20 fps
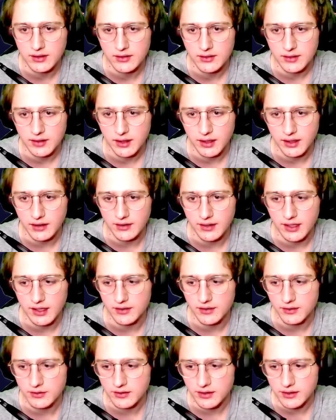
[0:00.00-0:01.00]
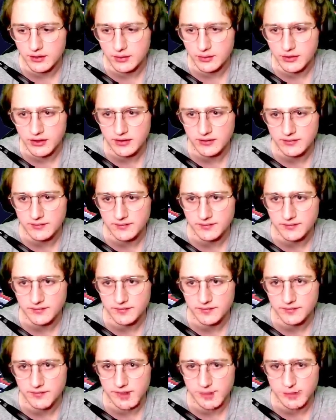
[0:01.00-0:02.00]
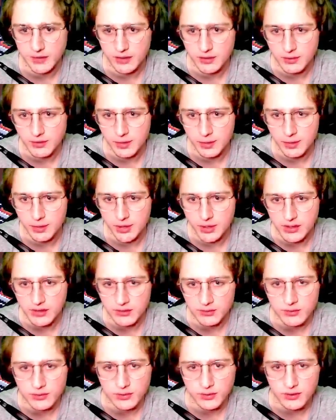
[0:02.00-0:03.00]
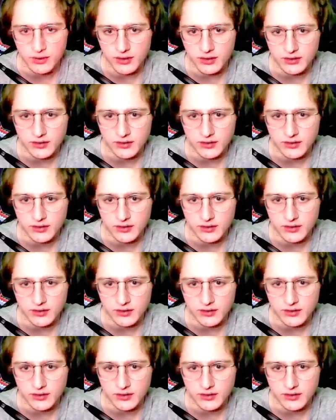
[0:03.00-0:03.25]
Okay, yeah, don't kill me. Let me go to my bunker real quick.